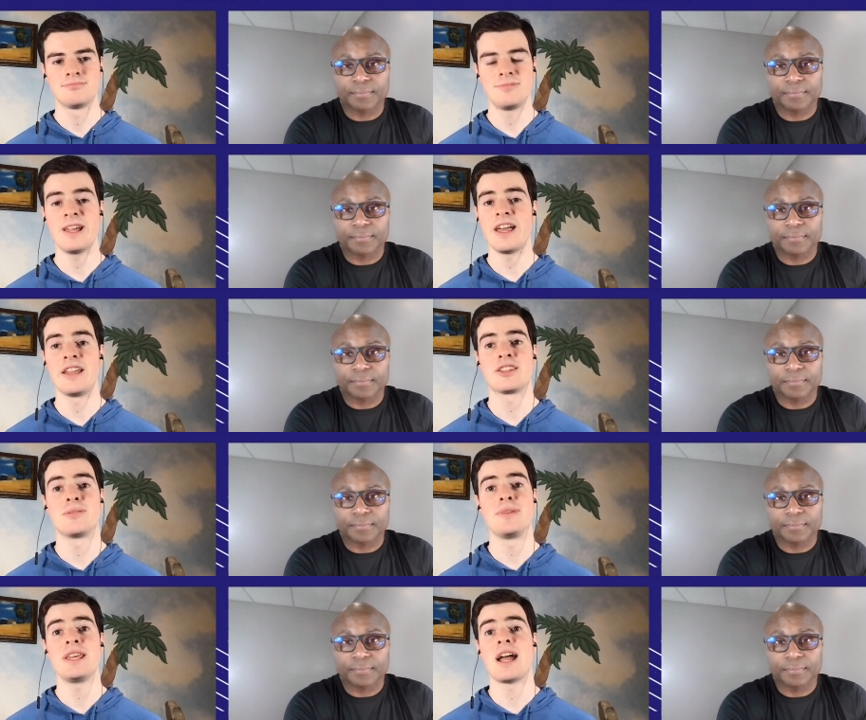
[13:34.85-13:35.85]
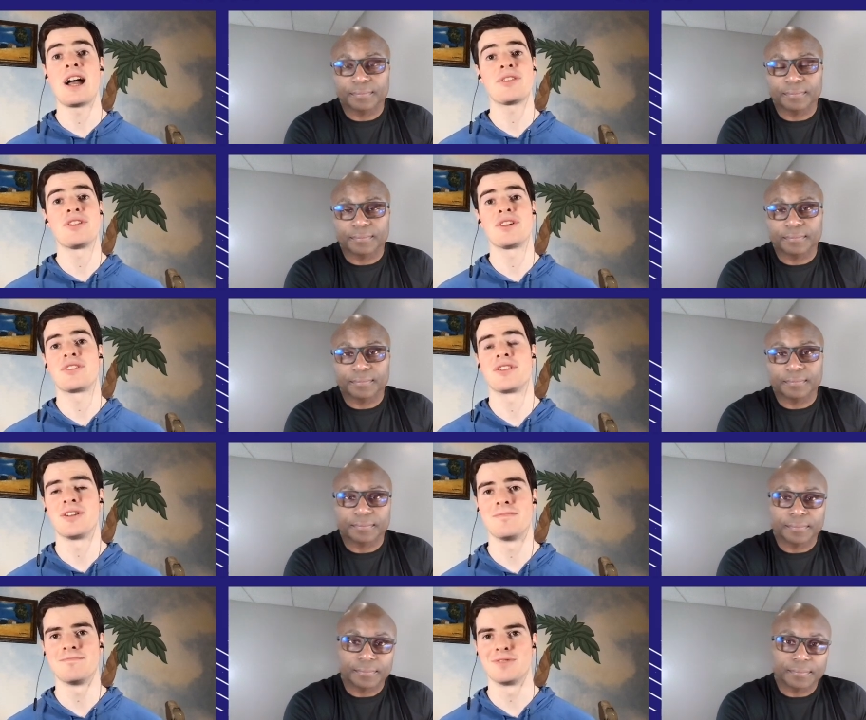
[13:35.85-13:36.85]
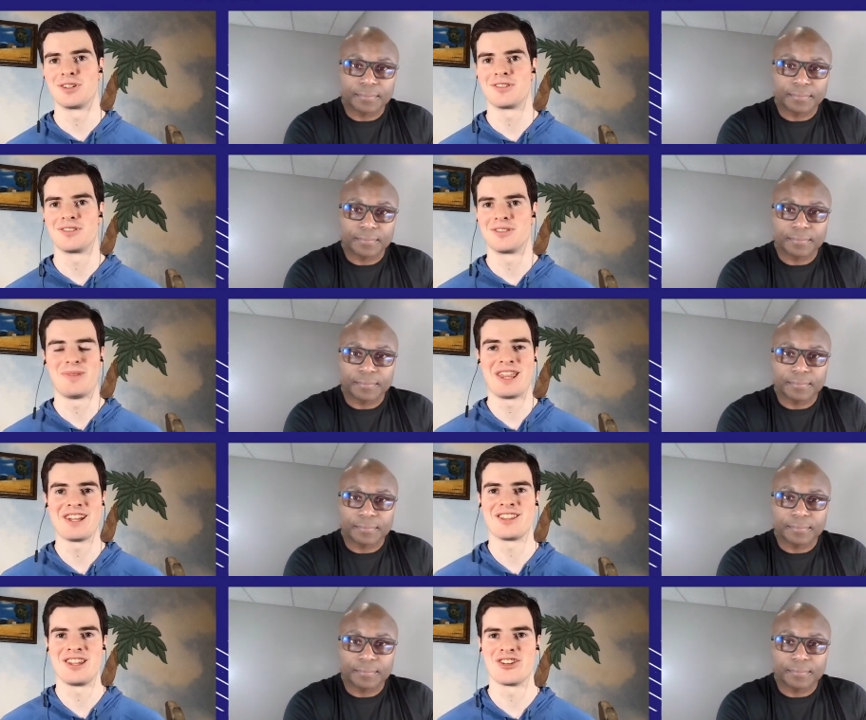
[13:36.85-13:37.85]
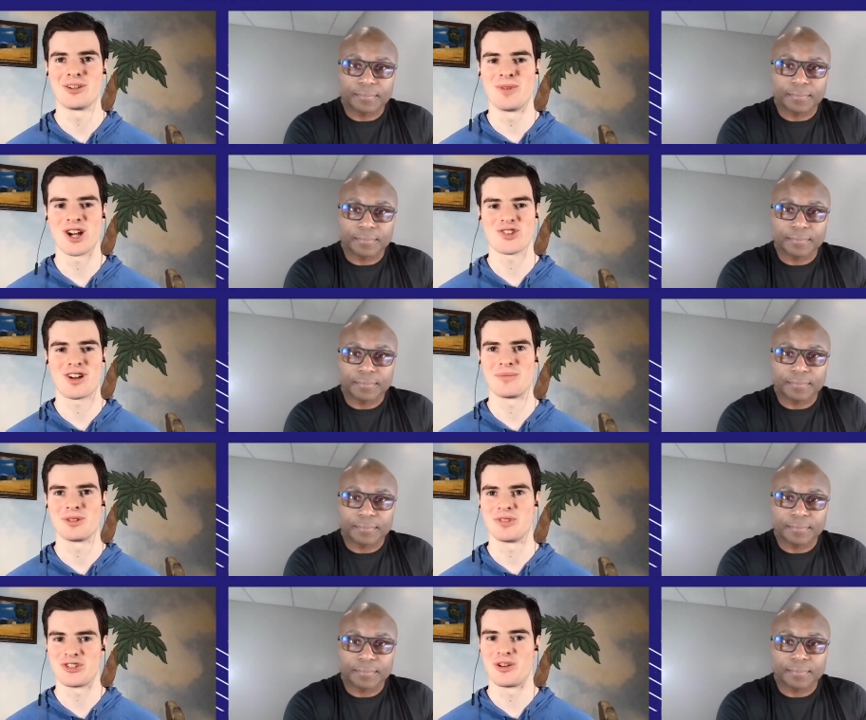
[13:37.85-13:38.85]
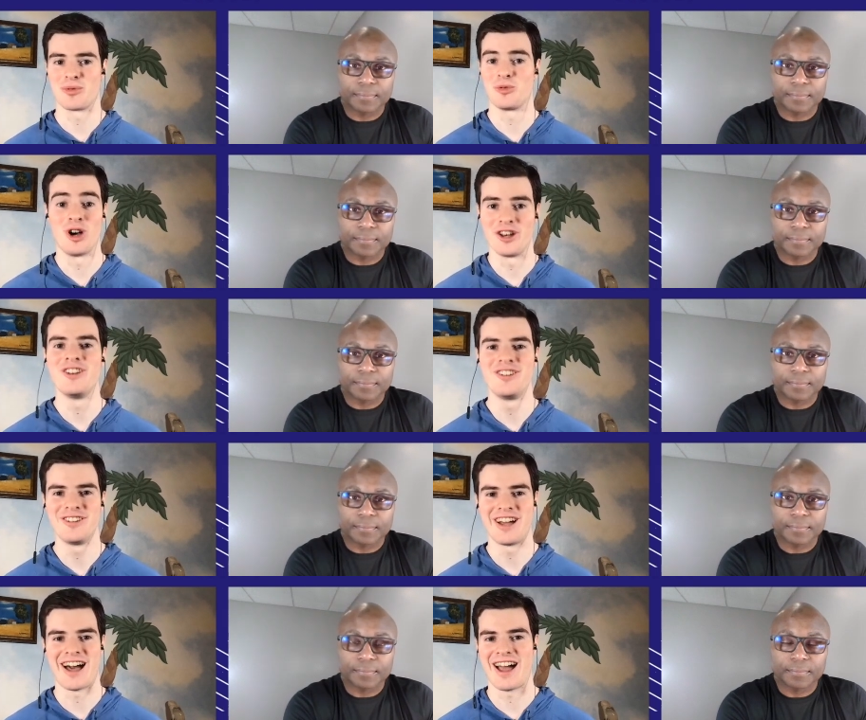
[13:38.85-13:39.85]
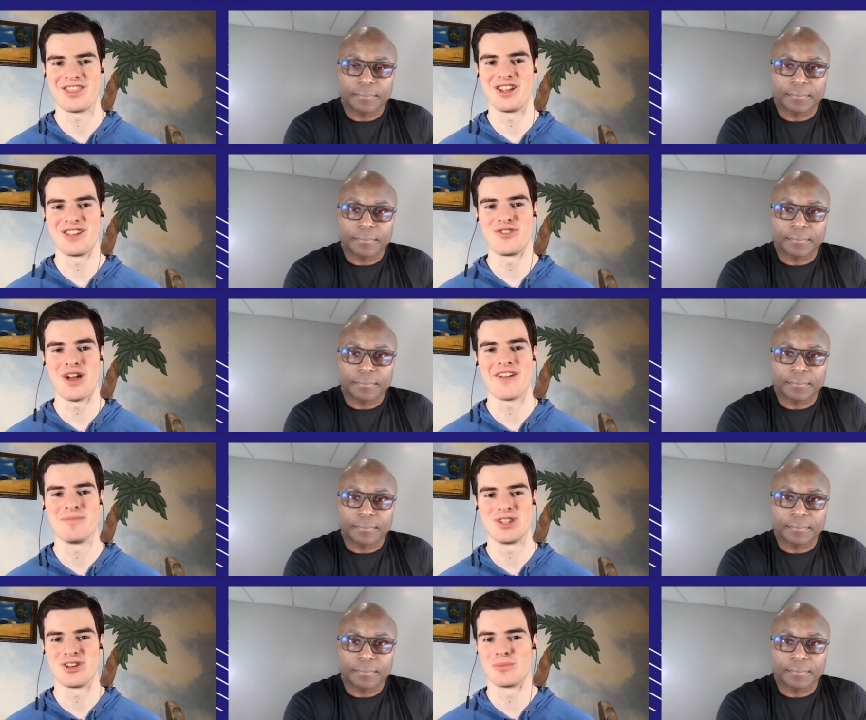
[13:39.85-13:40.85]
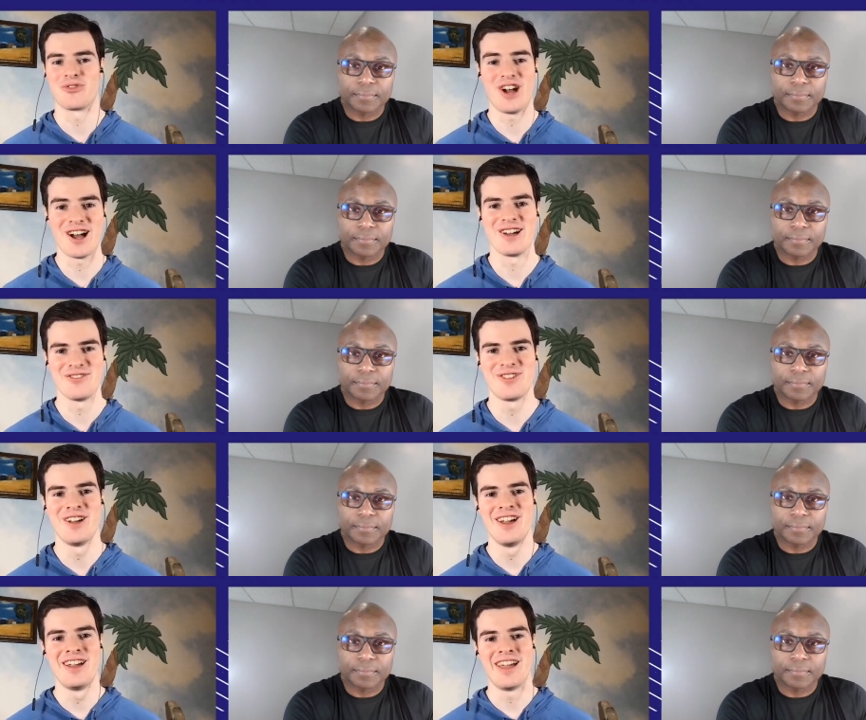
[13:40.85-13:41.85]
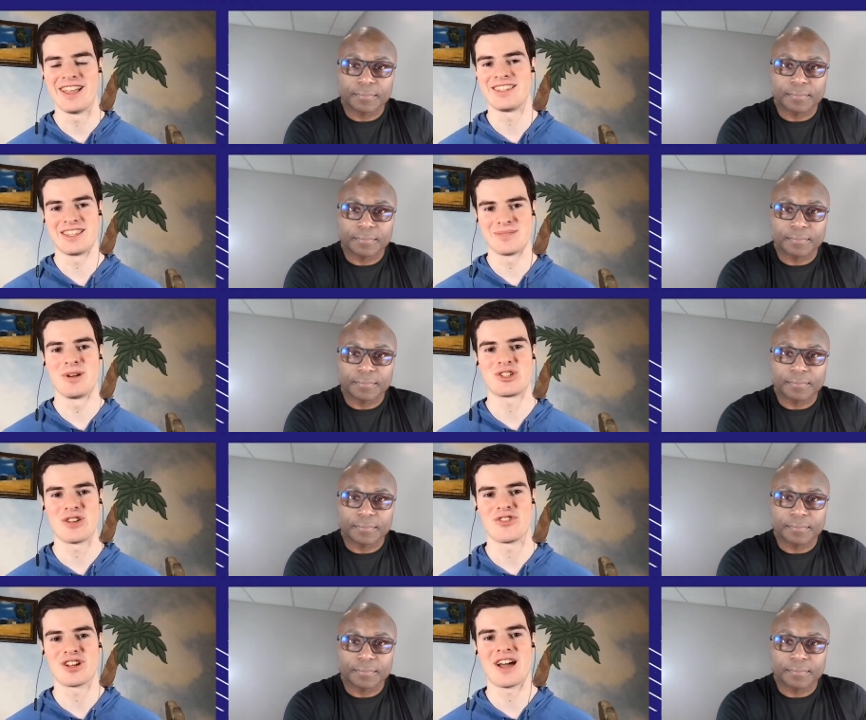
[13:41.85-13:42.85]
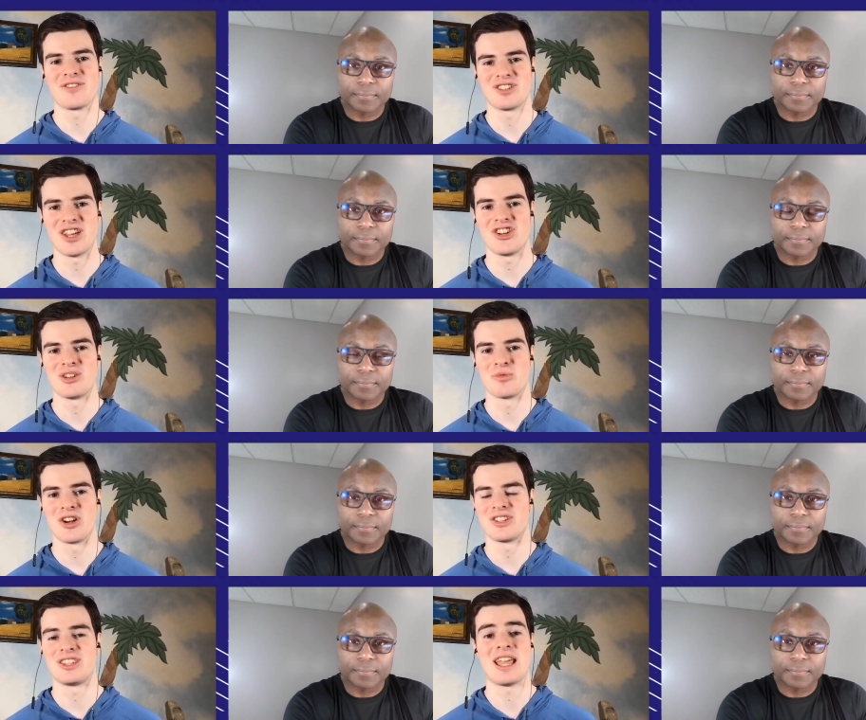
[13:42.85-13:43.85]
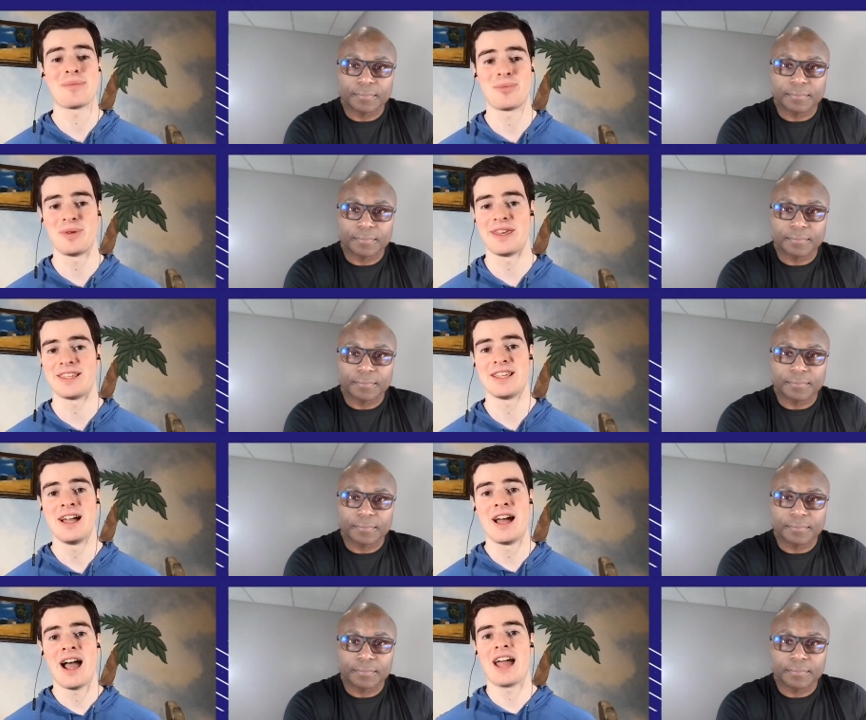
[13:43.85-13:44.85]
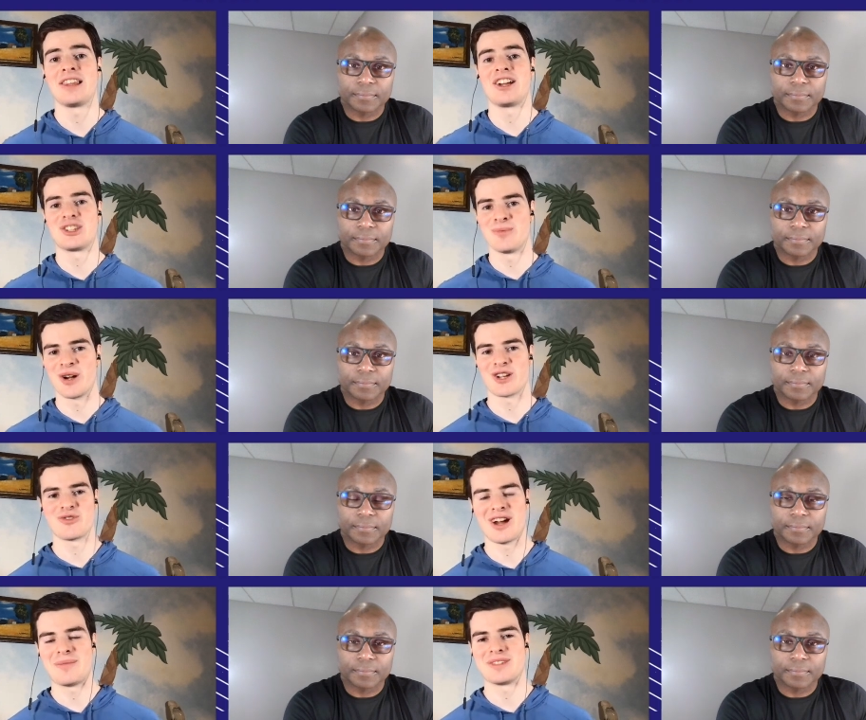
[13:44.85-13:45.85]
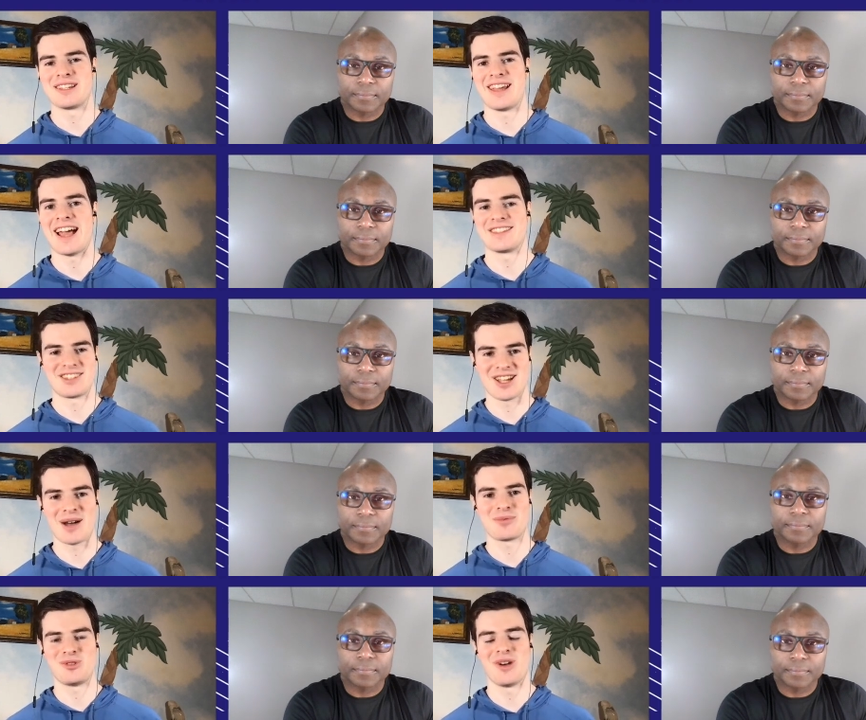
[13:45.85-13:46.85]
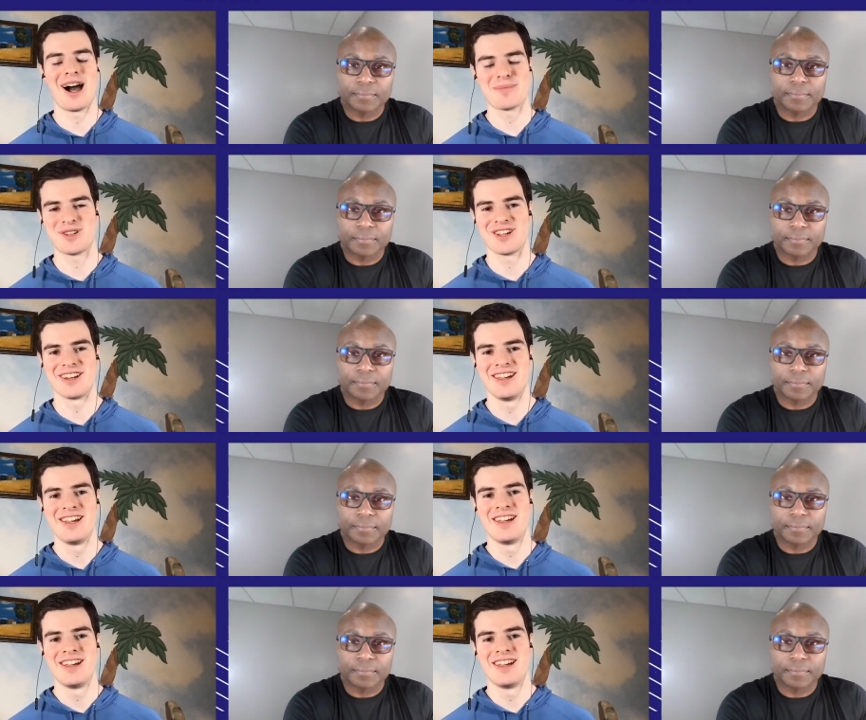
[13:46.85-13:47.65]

Speaker 1: Yeah, and to me, I think that by the end of the year, DeMarcus Robinson was your number one. I think if you have him as your number five, it's it's a much different conversation. Whereas a depth piece, I like DeMarcus Robinson. As the top two option,